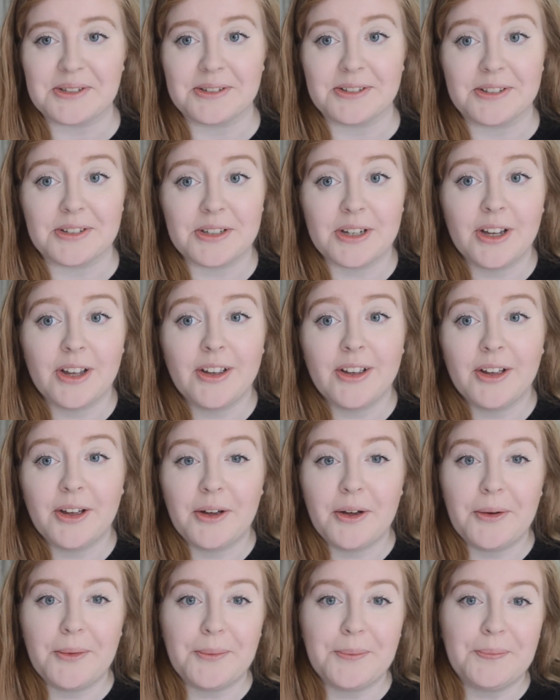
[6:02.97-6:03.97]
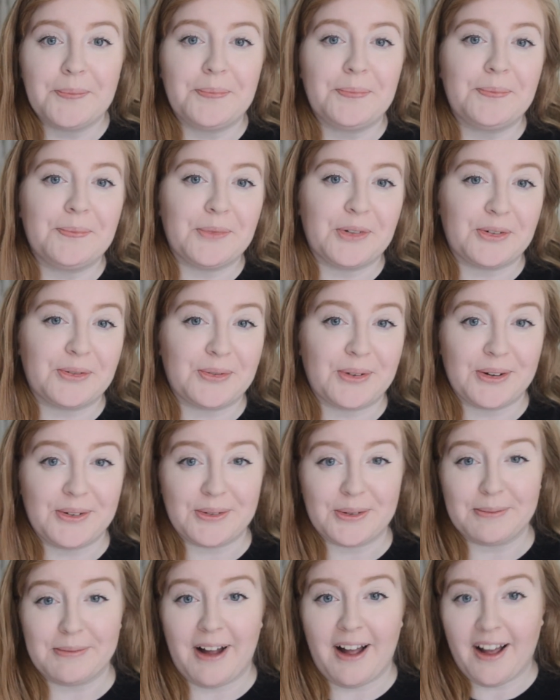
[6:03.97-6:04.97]
just refrain
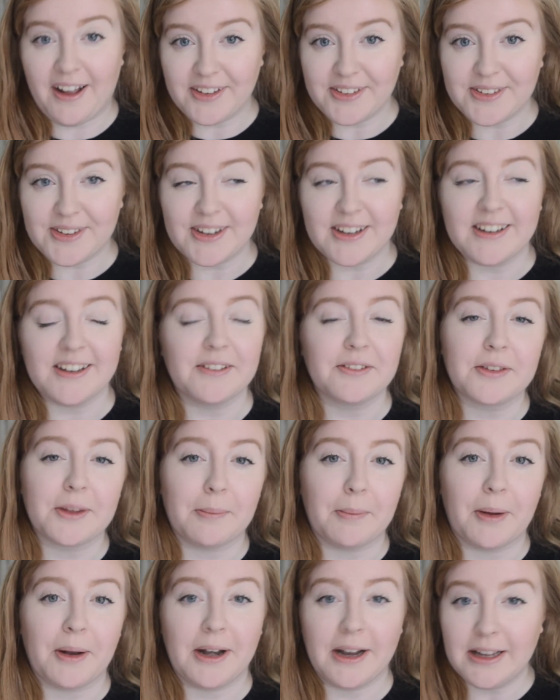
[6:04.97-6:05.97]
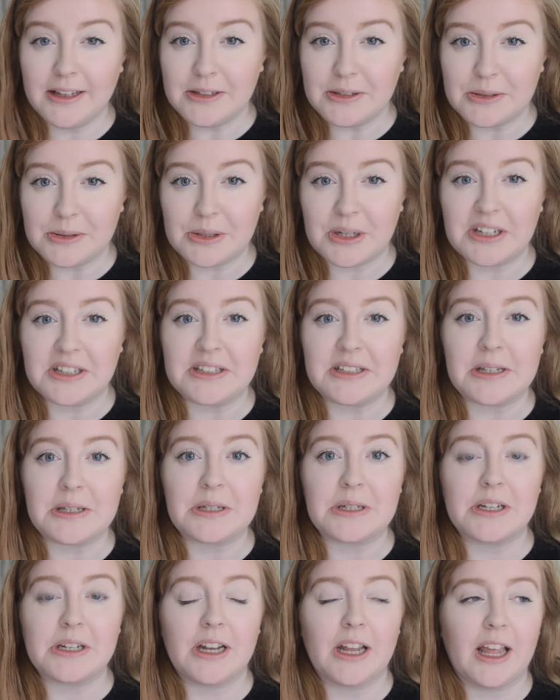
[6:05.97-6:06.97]
from asking if someone is
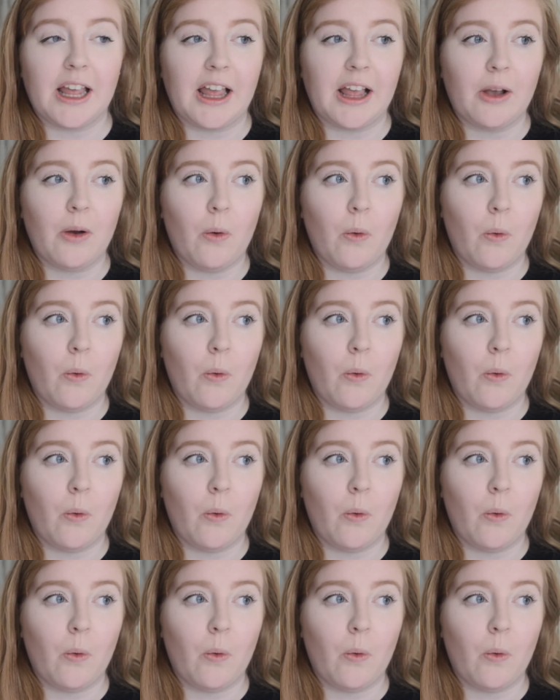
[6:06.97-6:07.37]
transitioning